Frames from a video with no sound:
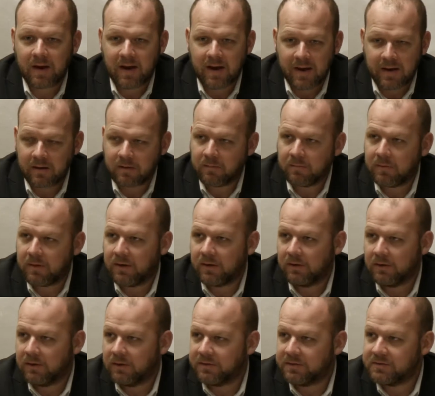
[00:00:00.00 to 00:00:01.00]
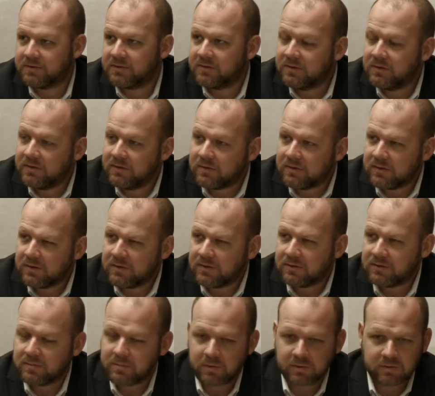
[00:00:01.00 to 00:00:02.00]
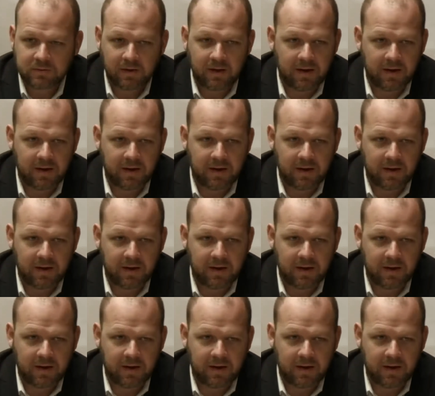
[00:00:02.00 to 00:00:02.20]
Adam LLC is most